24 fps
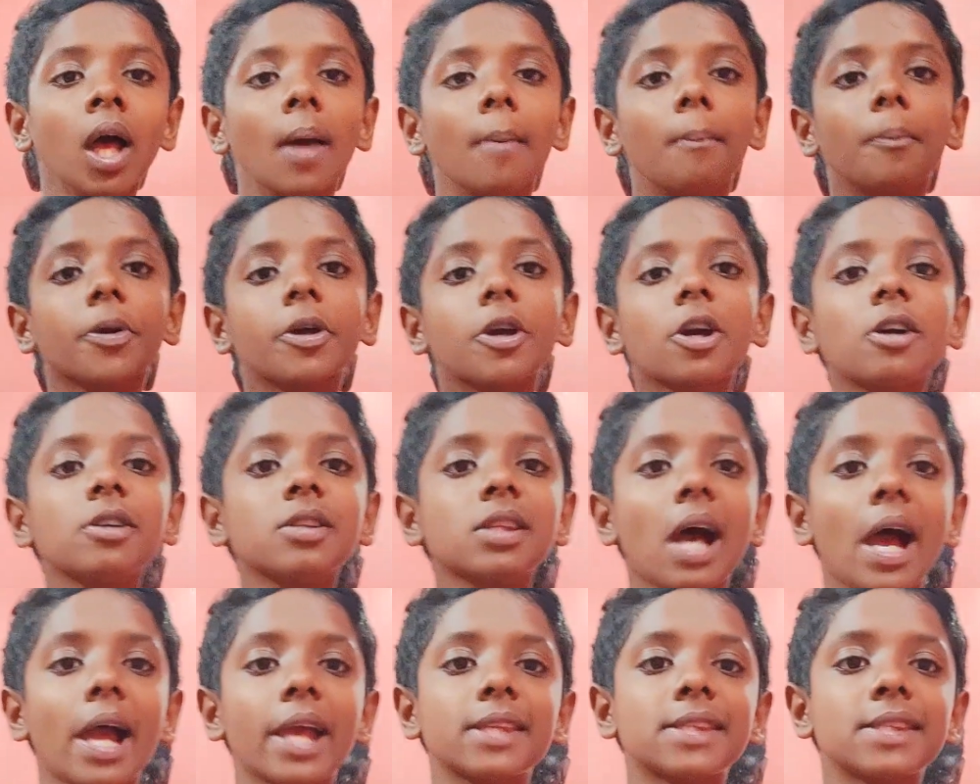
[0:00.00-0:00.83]
because
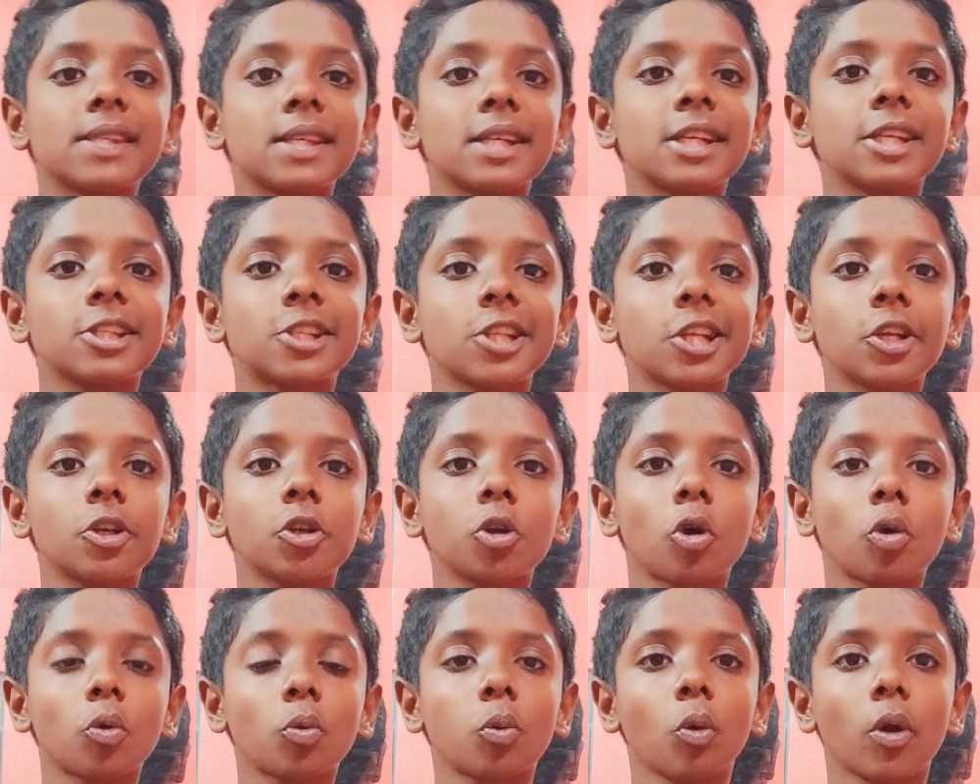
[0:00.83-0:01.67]
I seriously
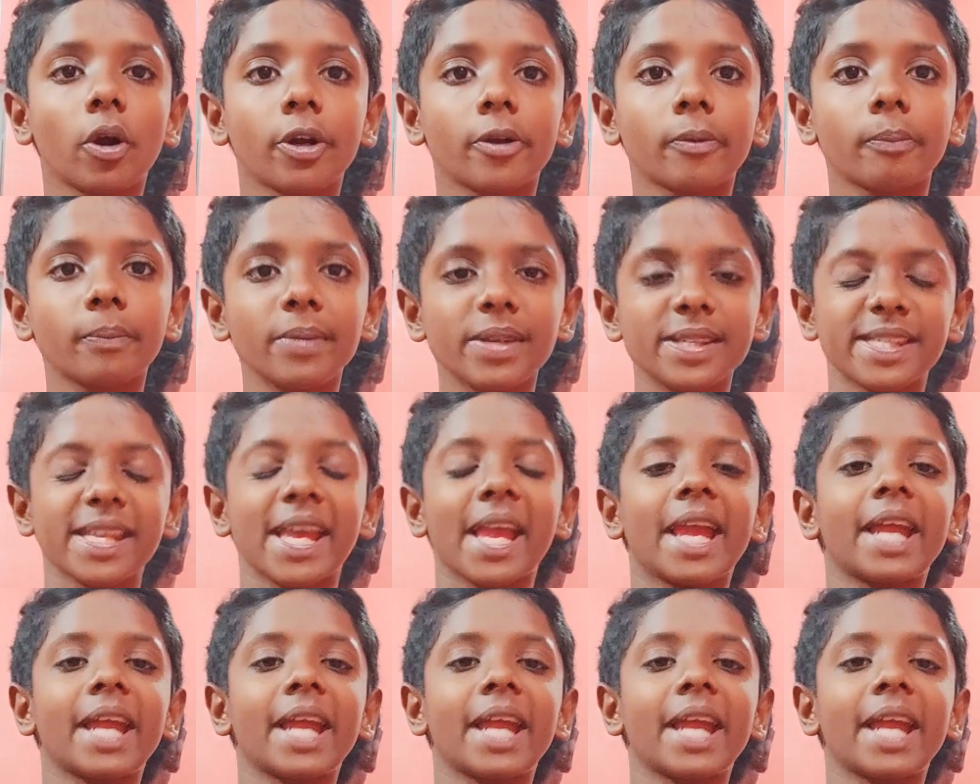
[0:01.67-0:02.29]
don't want to miss